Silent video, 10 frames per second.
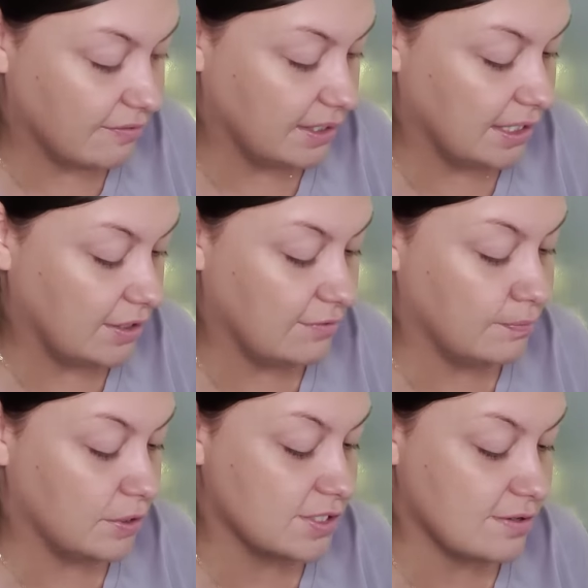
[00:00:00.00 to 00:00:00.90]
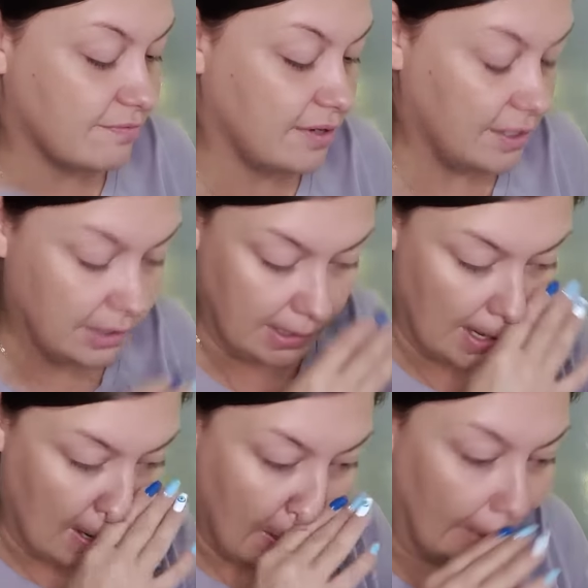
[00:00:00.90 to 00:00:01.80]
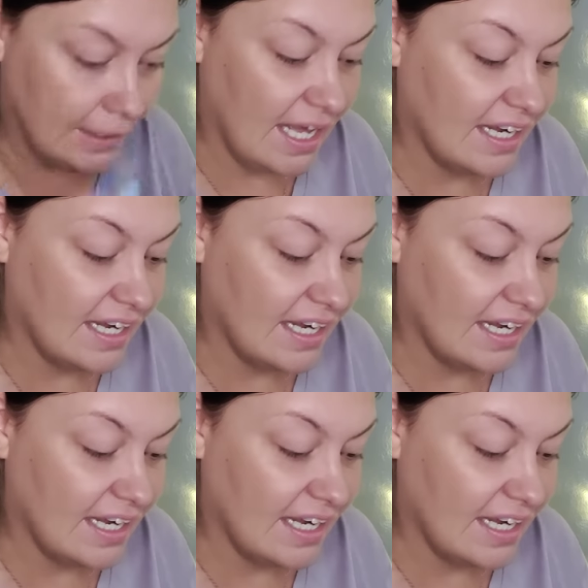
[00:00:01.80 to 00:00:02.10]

I feel like you've persevered, and